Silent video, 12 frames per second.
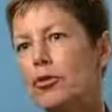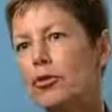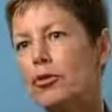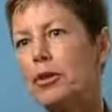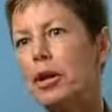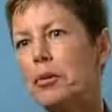
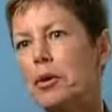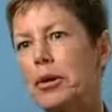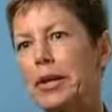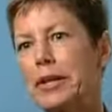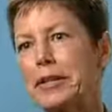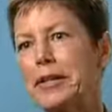social
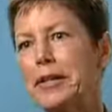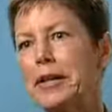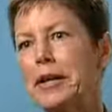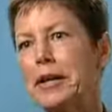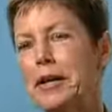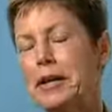networking
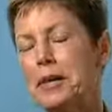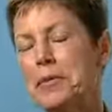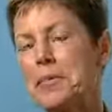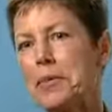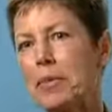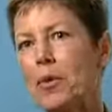
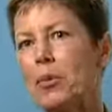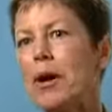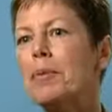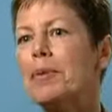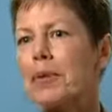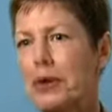
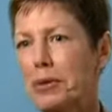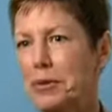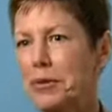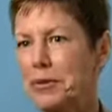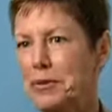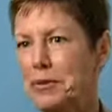webinar we
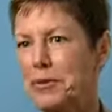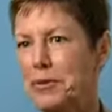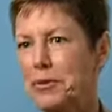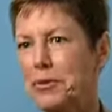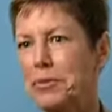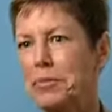called
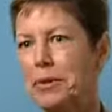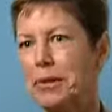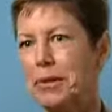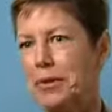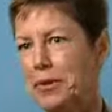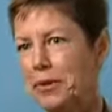Social
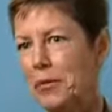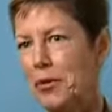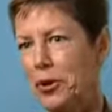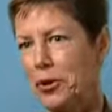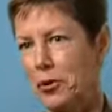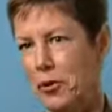Media
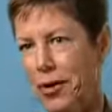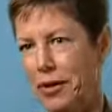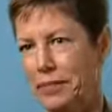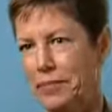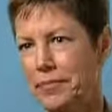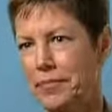
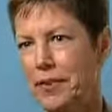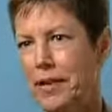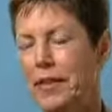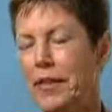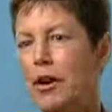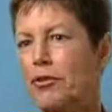101.
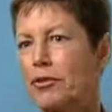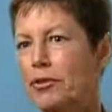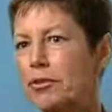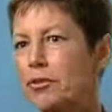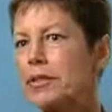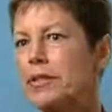They
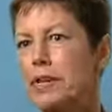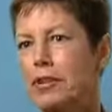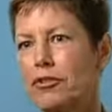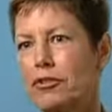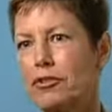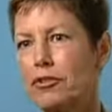offered 3
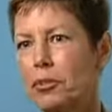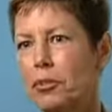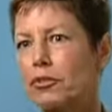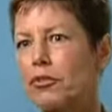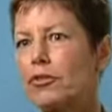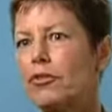sessions. There
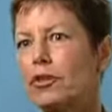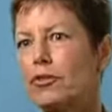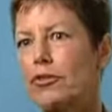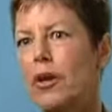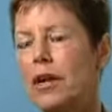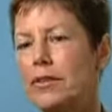were 50
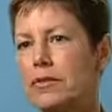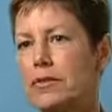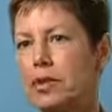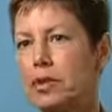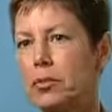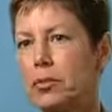slots
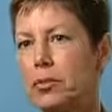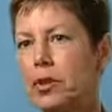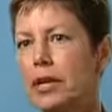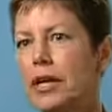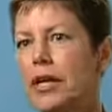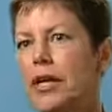available.
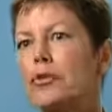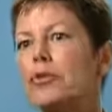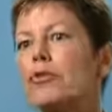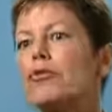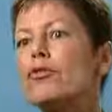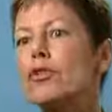It
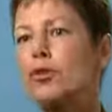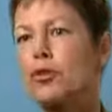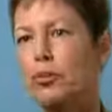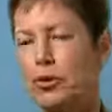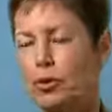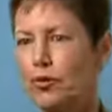was
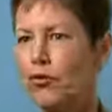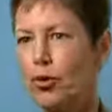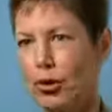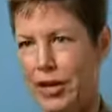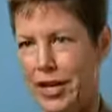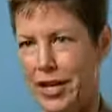filled within
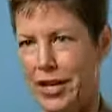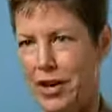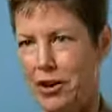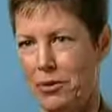48